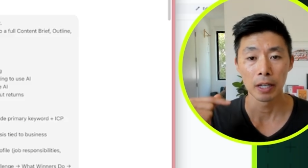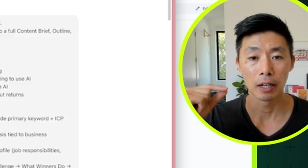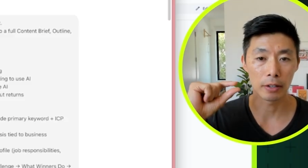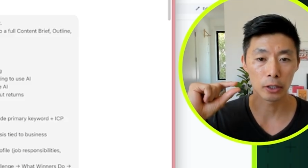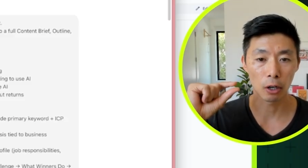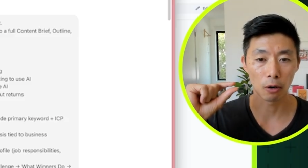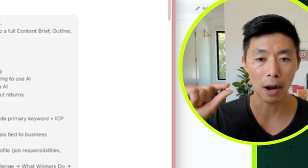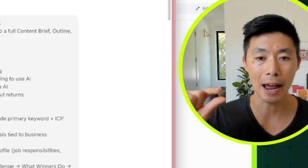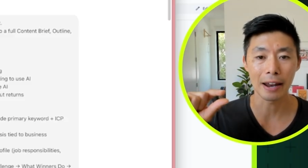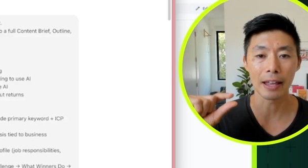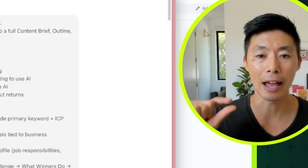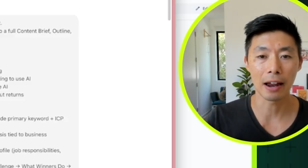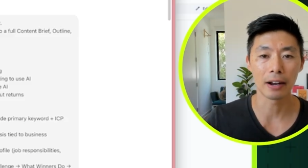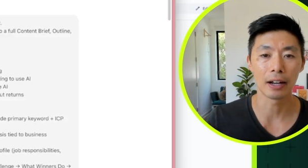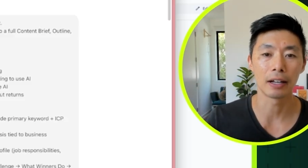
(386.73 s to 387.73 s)
So
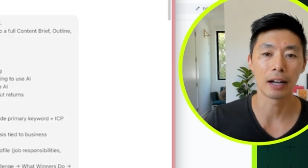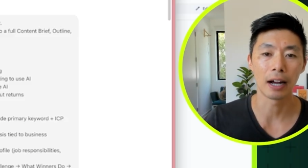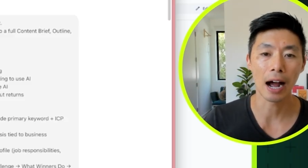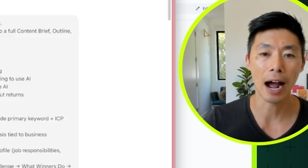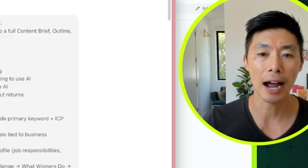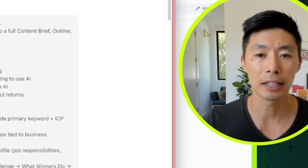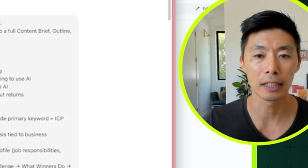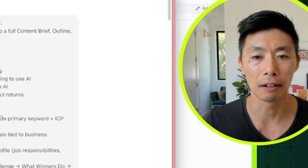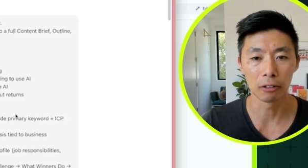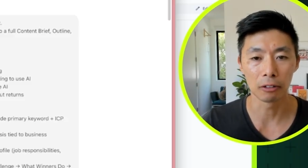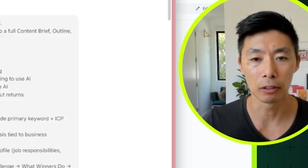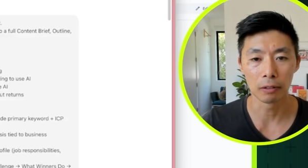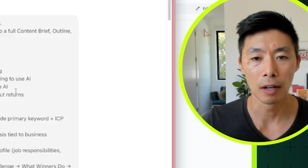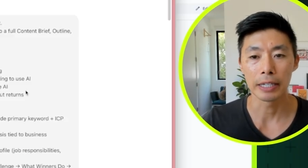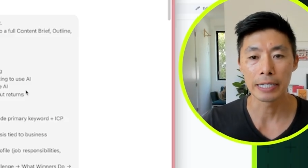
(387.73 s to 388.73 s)
at a high
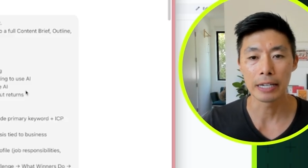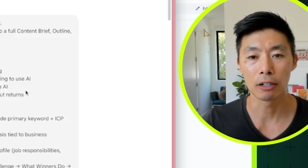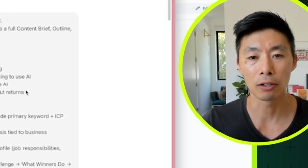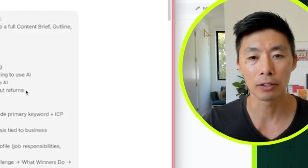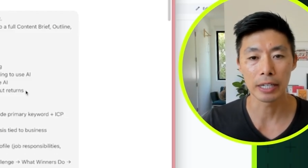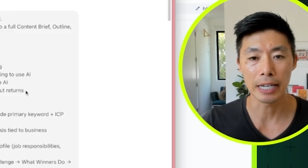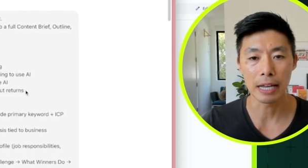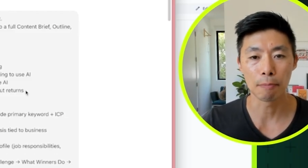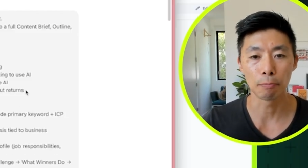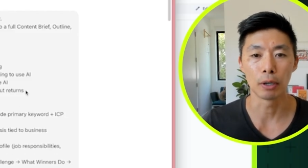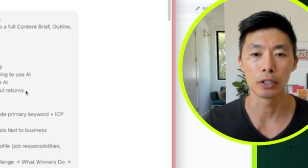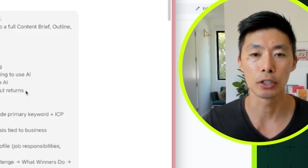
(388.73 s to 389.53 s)
level, here are the inputs.